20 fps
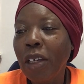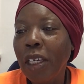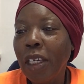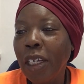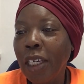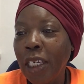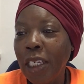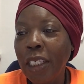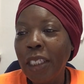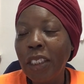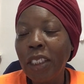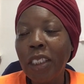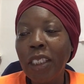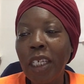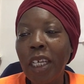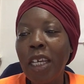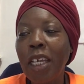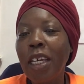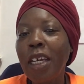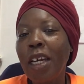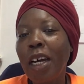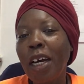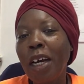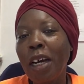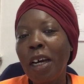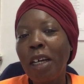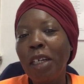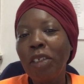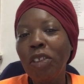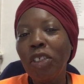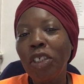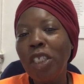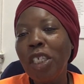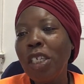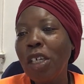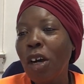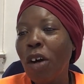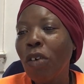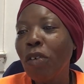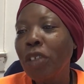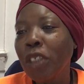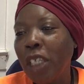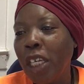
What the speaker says: is the GOD,